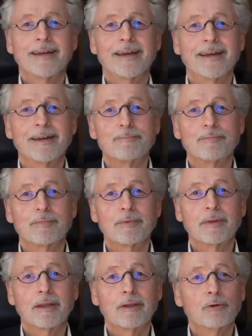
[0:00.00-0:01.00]

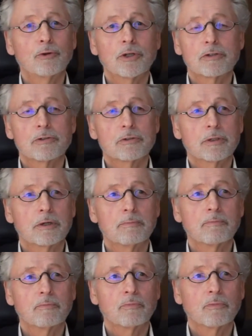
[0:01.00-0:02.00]
You just
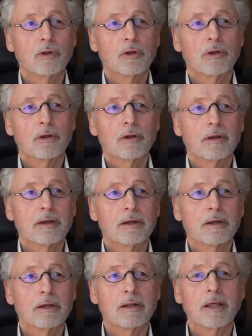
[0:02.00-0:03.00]

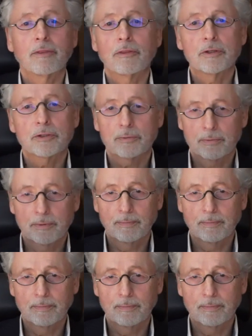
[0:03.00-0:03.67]
let this